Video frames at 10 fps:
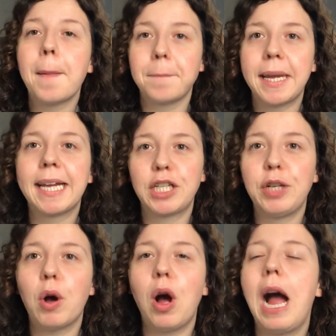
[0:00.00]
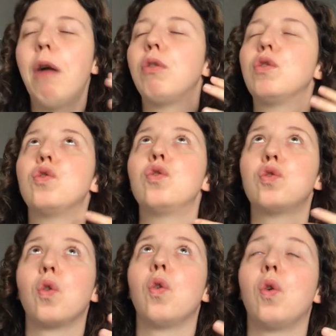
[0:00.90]
being too hot. I
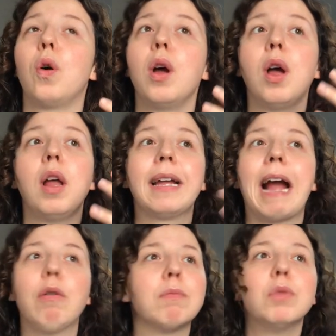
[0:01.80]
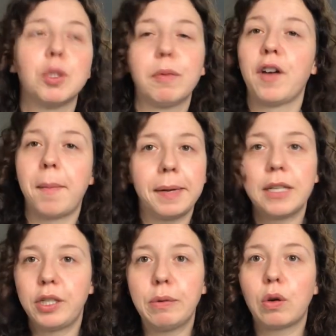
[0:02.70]
would much prefer
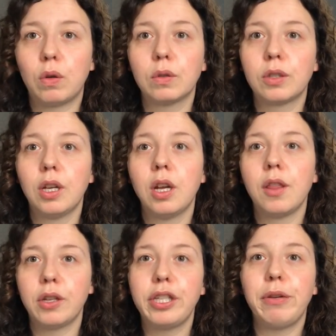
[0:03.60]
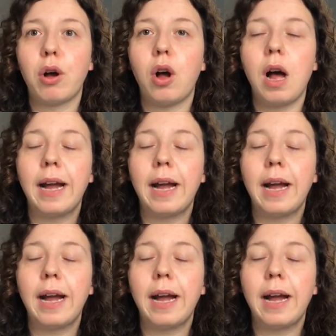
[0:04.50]
being too cold than too hot.